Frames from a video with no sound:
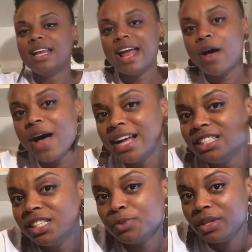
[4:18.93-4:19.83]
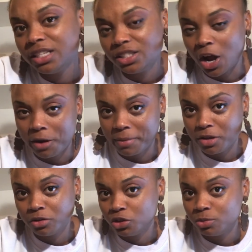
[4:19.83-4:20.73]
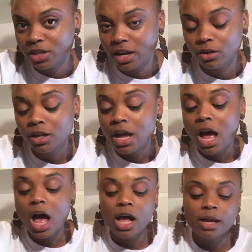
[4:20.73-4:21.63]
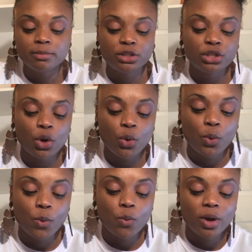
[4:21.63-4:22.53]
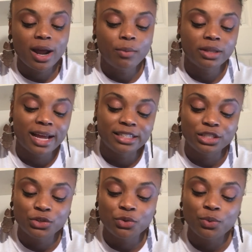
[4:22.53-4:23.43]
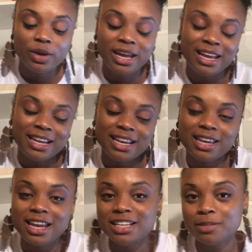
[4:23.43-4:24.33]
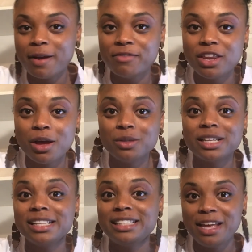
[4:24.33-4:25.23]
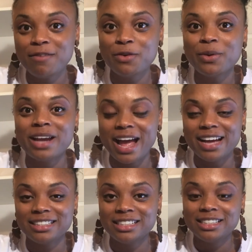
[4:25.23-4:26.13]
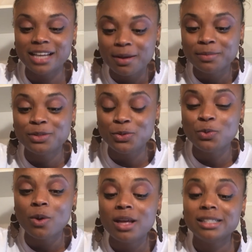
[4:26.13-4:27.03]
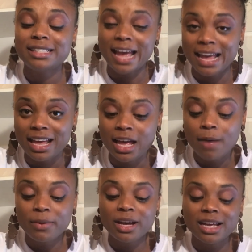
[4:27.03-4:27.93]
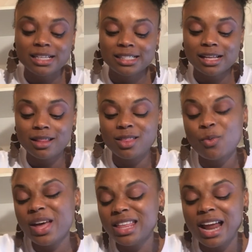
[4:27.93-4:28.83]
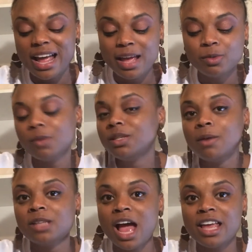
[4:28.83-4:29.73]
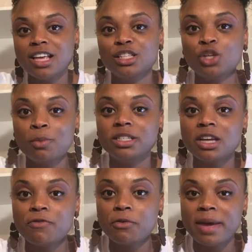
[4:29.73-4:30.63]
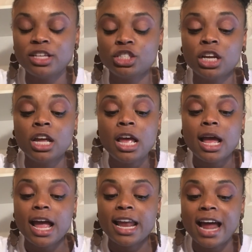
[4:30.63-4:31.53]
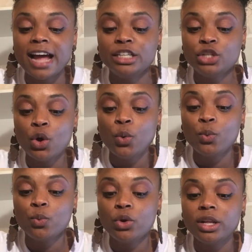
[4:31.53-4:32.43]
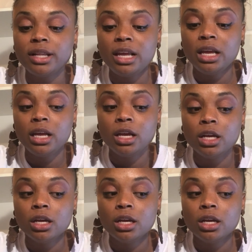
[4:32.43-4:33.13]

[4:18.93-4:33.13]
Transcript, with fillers: now, I just really started my YouTube channel. Um, so what I would like to do in each of my videos is give you an action step to take because the way that I am, sometimes I get so much information and I don't really